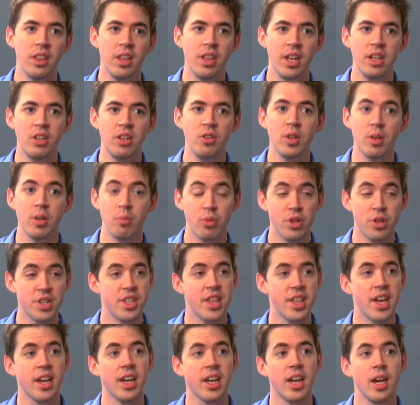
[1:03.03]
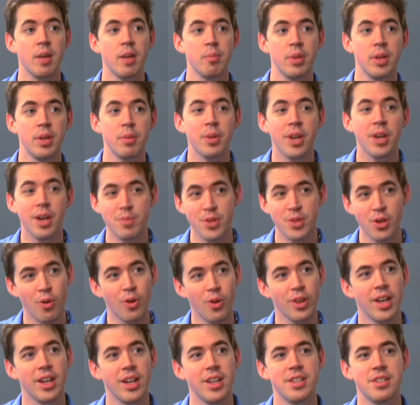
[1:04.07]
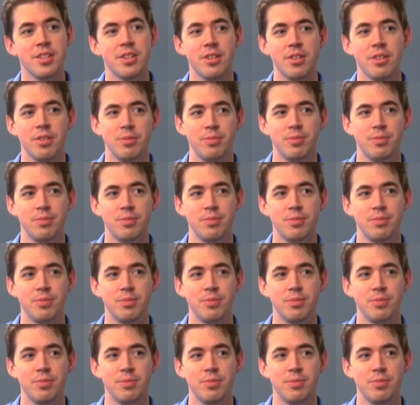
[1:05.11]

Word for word: then you can bridge that gap. It becomes a whole lot easier.